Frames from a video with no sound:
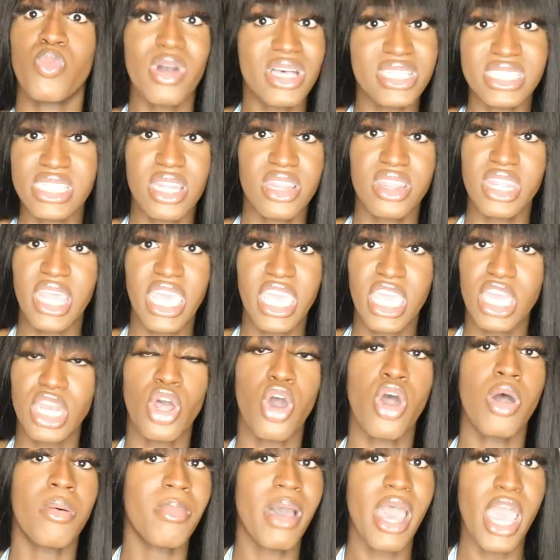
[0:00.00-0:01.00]
wasn't thinking
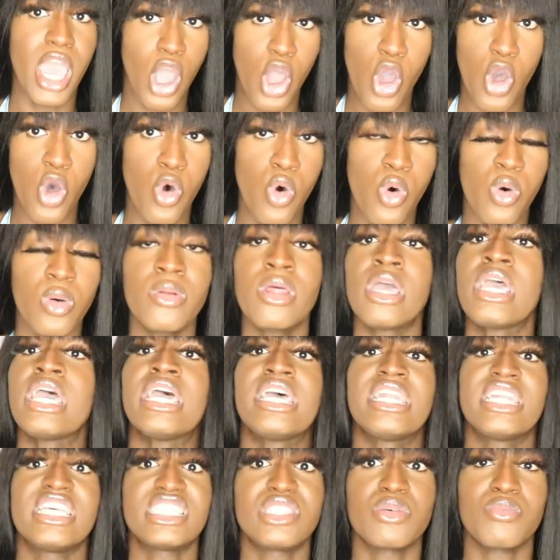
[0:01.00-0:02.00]
on my own.
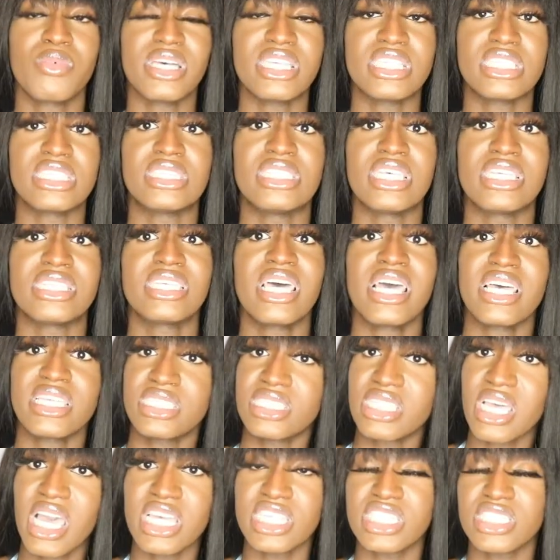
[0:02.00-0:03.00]
This was the
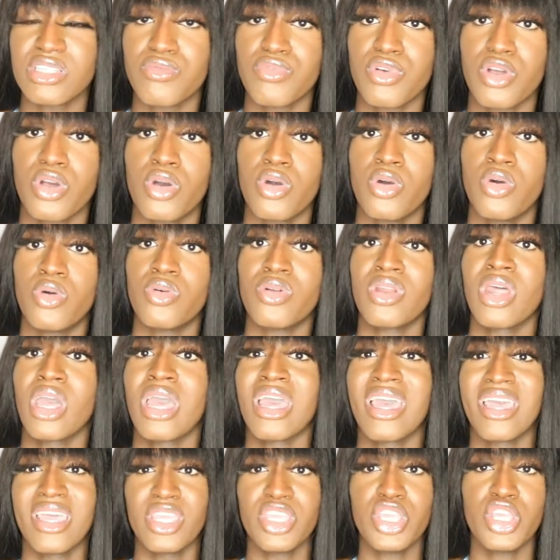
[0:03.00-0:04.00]
testosterone,
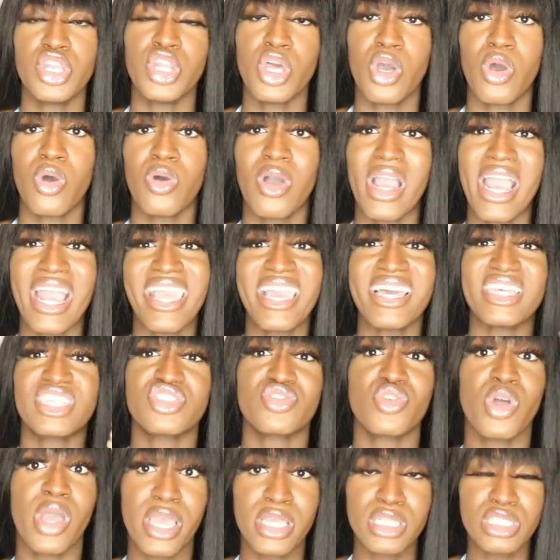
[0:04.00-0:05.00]
you know, I guess
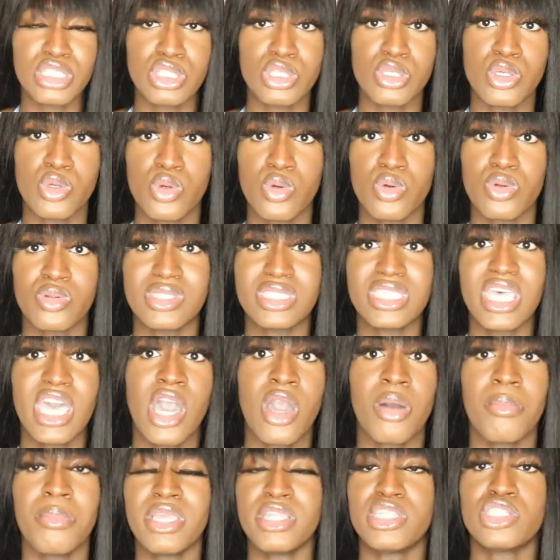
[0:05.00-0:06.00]
trying to
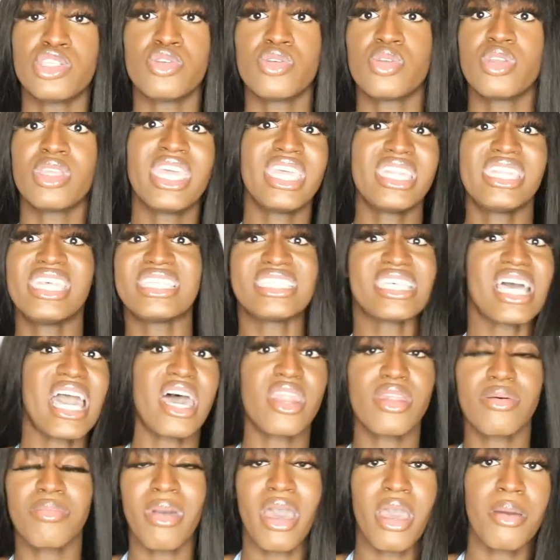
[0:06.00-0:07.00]
tell me to get this
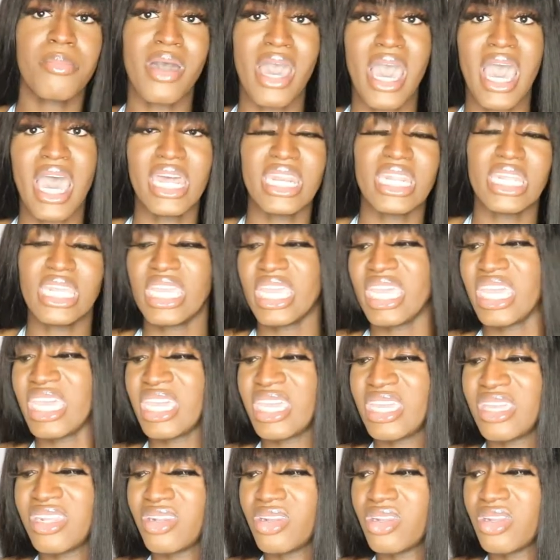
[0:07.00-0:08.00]
out of my body
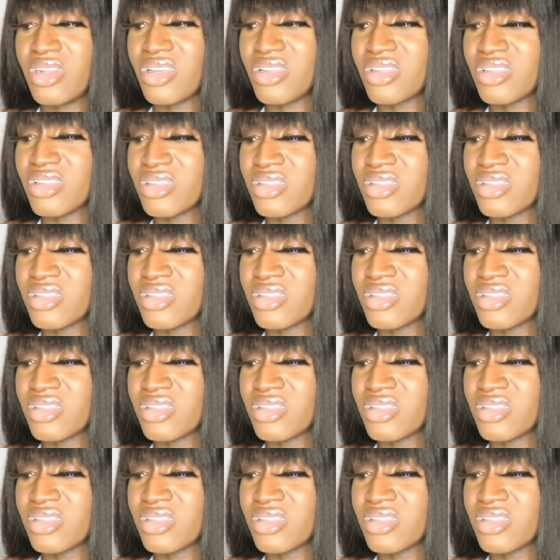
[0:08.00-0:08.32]
and